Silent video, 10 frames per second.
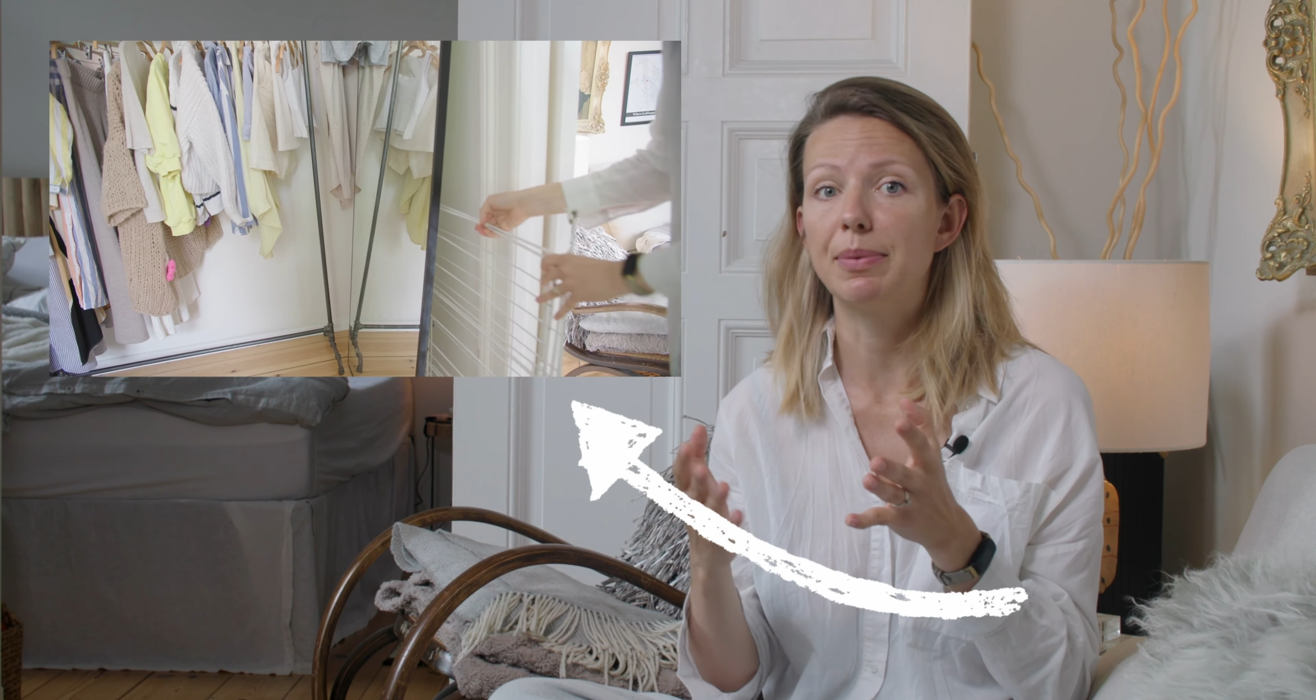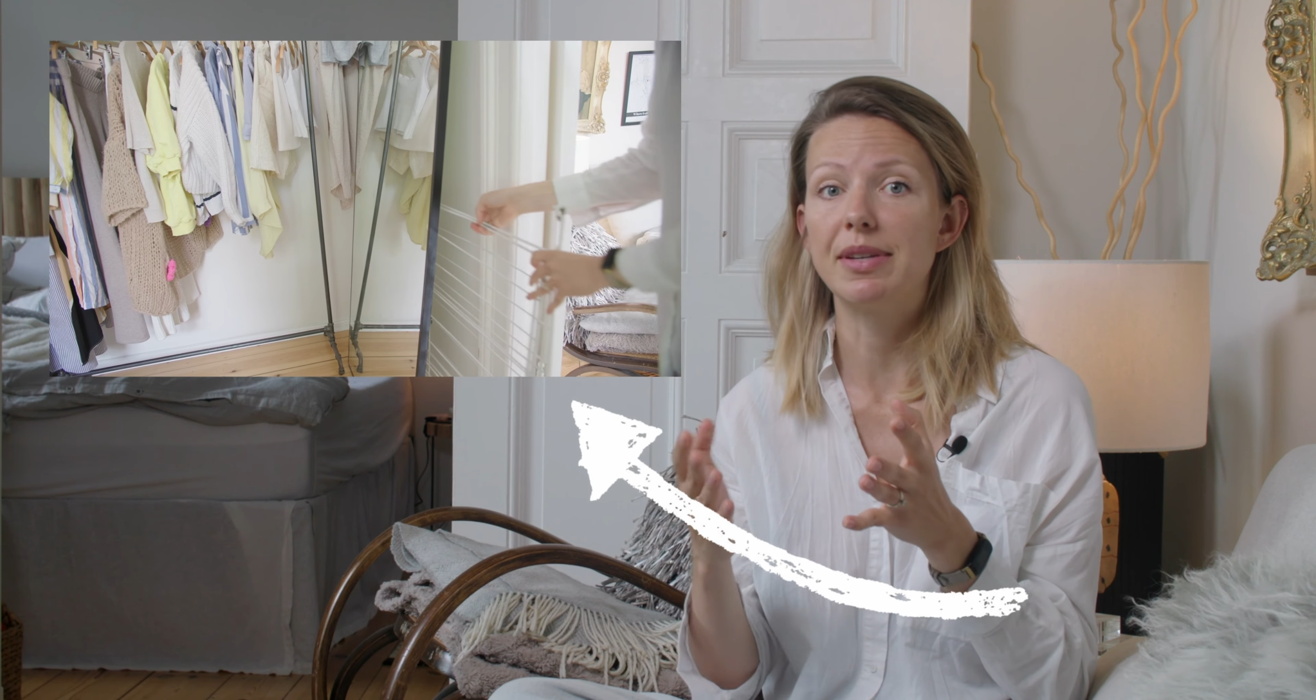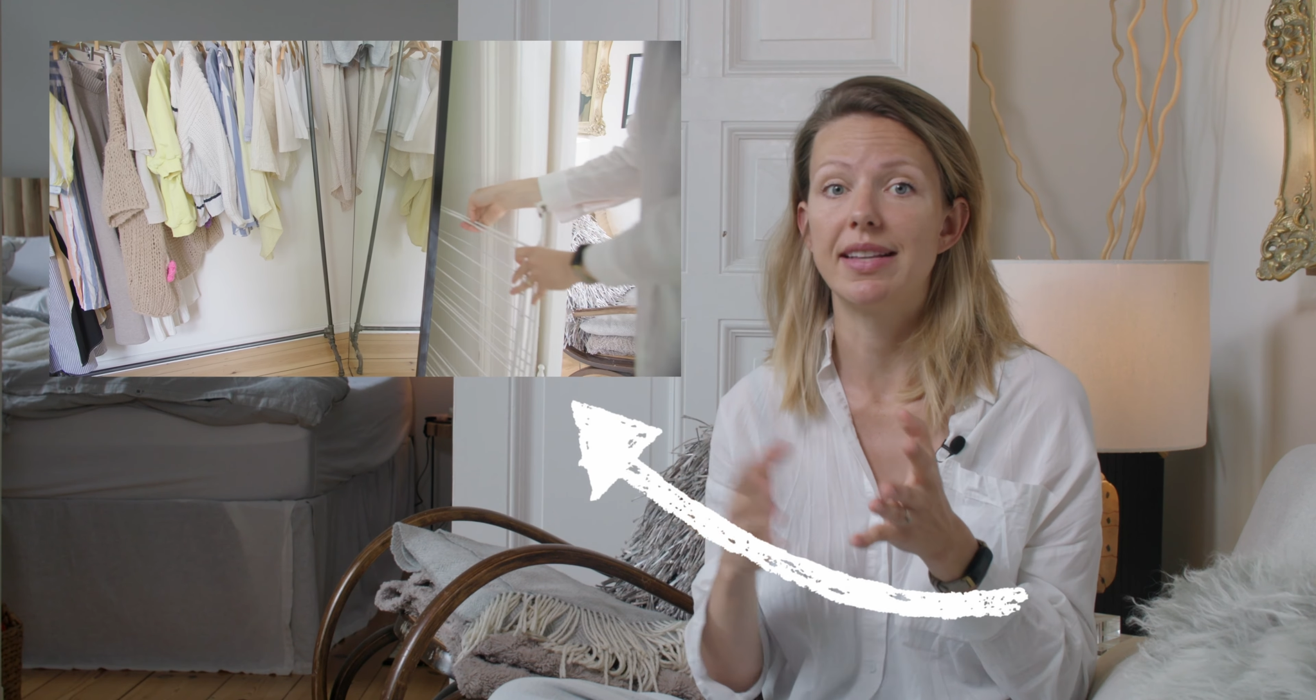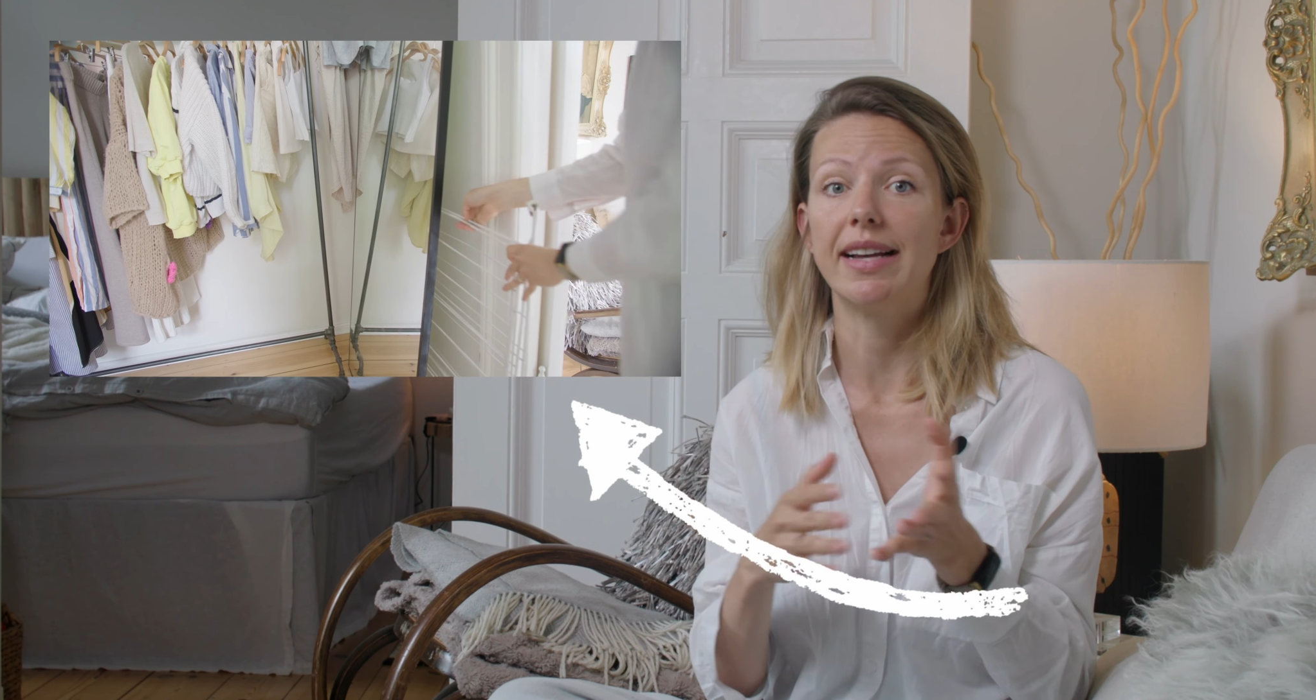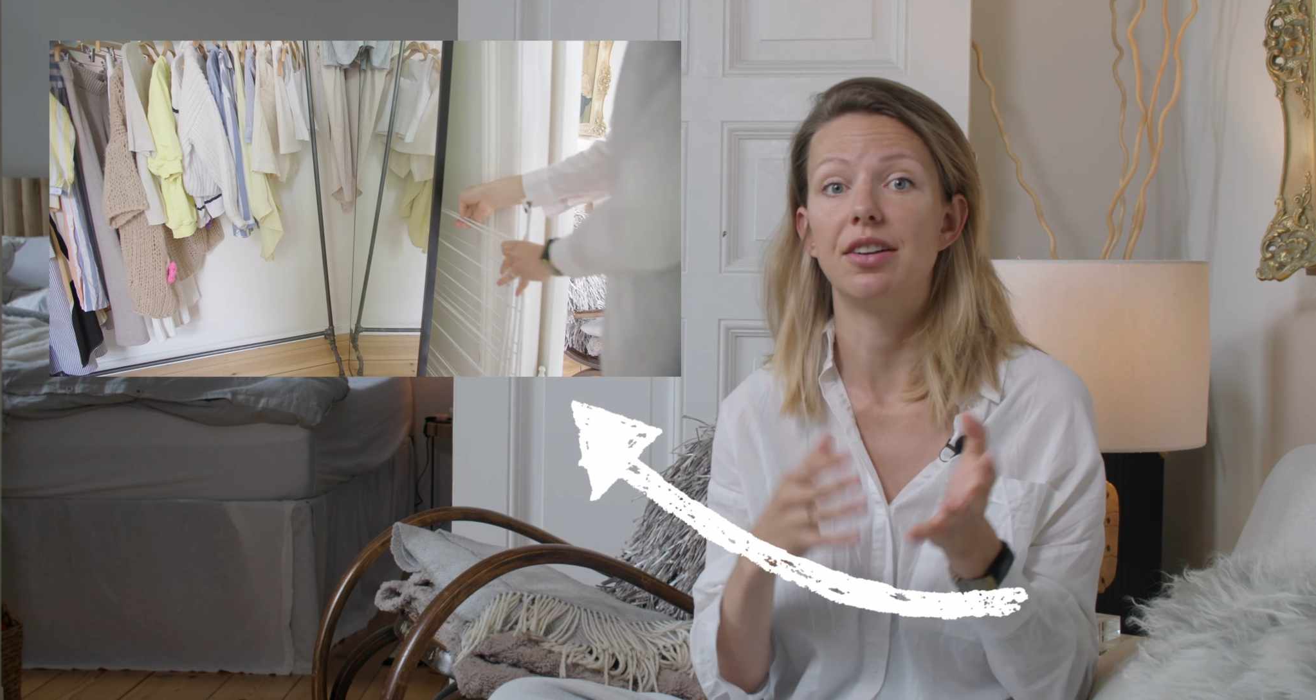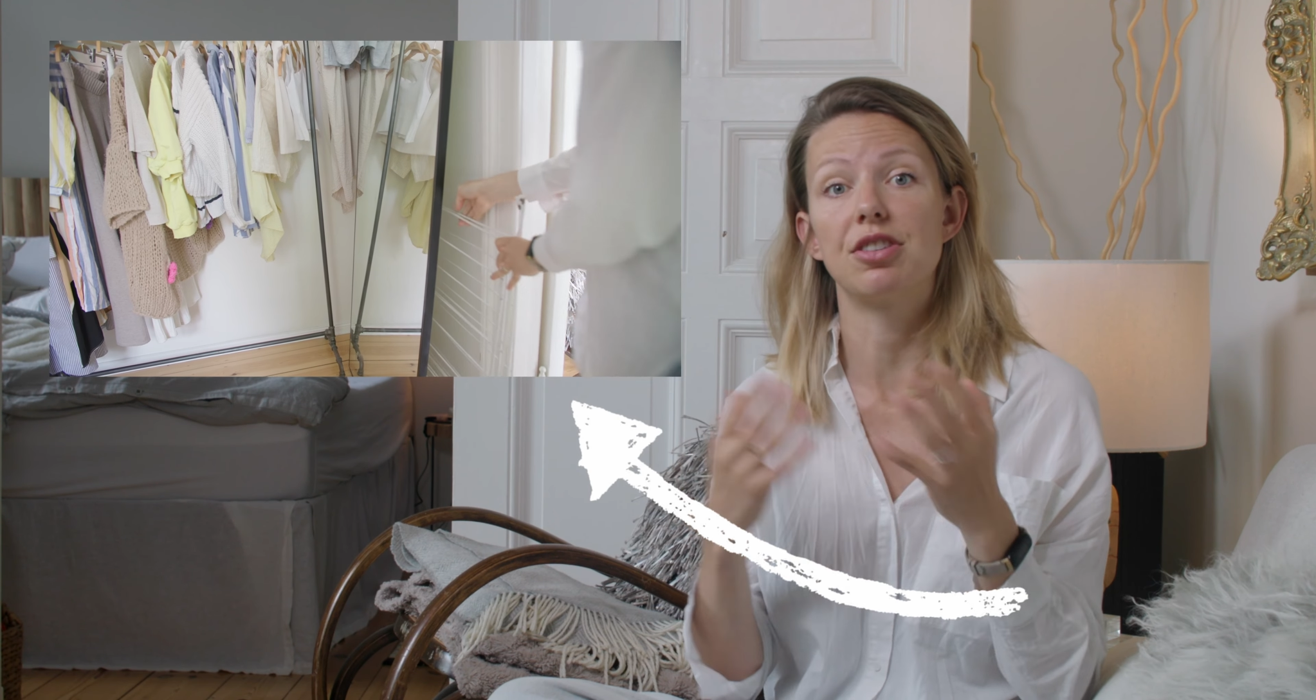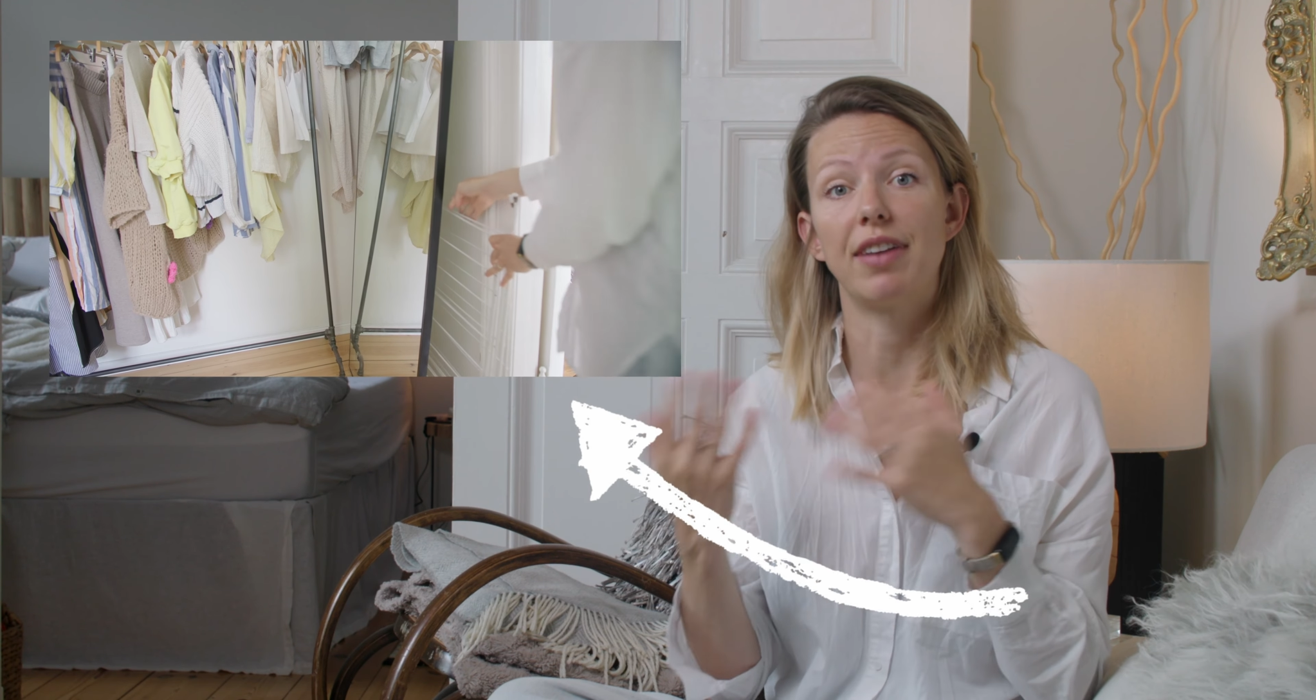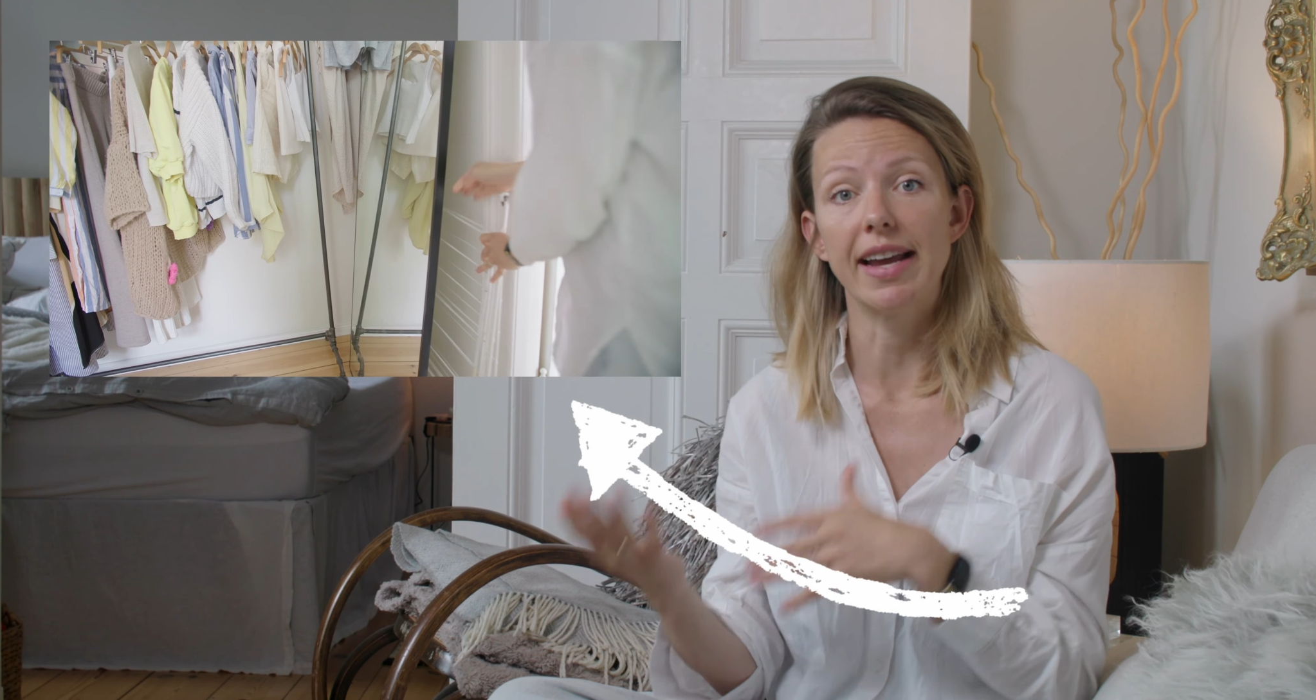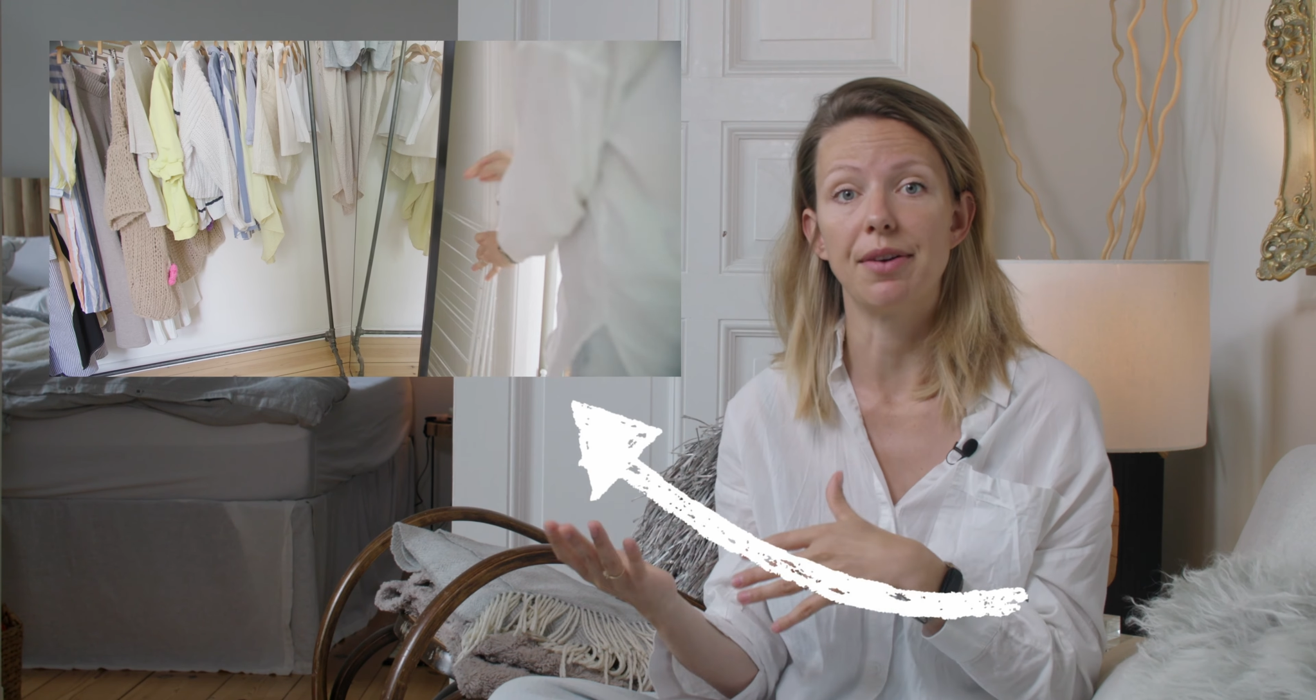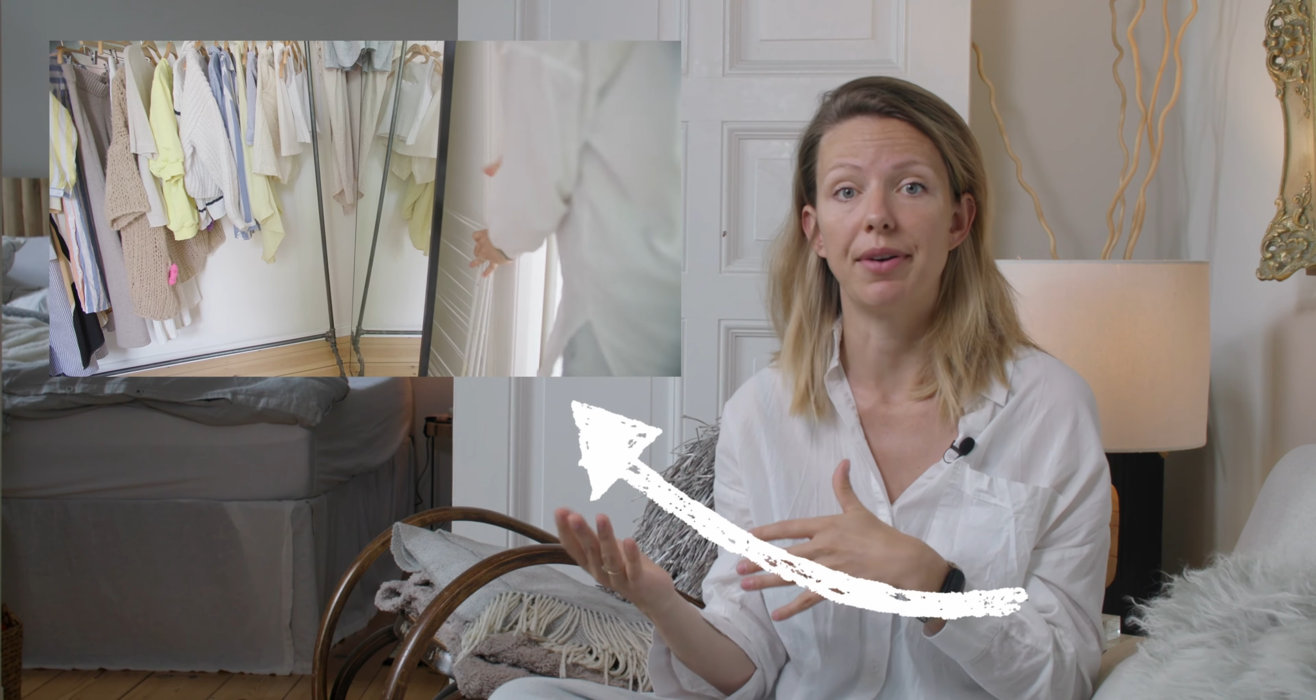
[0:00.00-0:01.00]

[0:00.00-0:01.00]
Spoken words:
we slide our drying